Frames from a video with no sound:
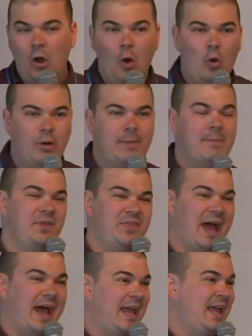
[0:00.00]
oh, remember
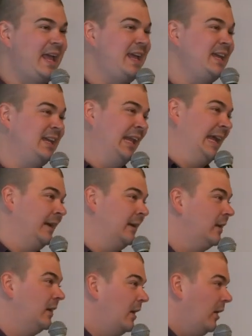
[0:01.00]
that
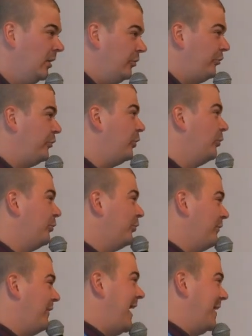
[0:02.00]
healing at Soul
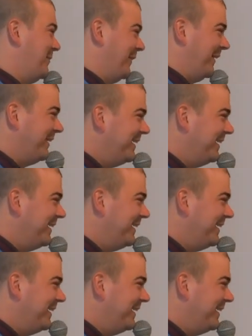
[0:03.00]
Survivor?